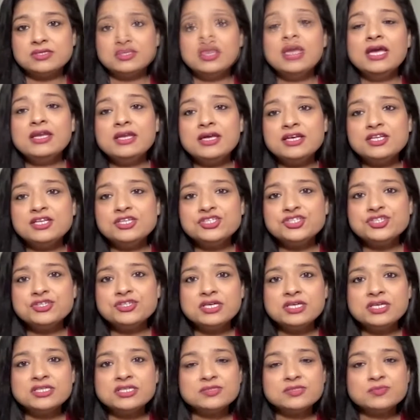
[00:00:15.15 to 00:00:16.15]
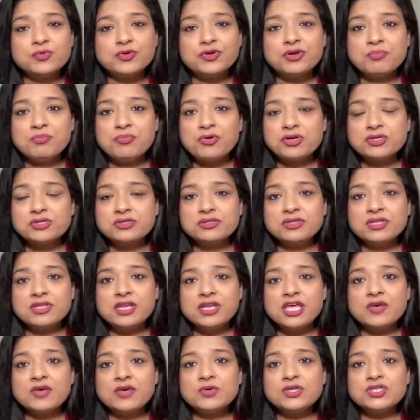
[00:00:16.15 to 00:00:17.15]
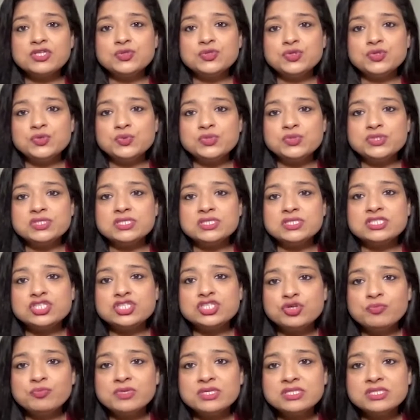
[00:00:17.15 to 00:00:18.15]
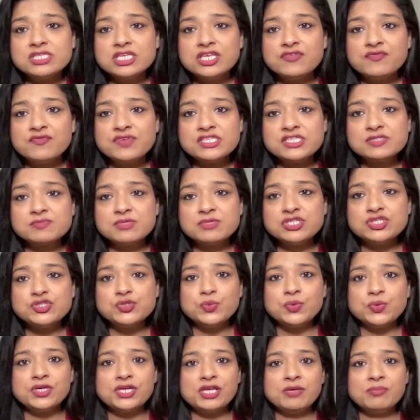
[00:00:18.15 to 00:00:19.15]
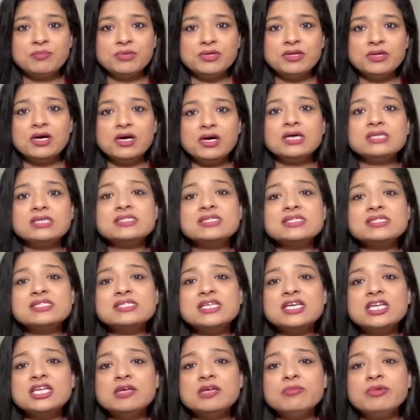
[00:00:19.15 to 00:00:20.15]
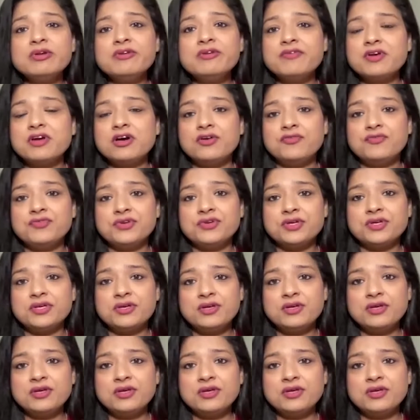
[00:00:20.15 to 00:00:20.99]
In addition, it is more important than ever to use this stimulus investment to enable a sustainable recovery.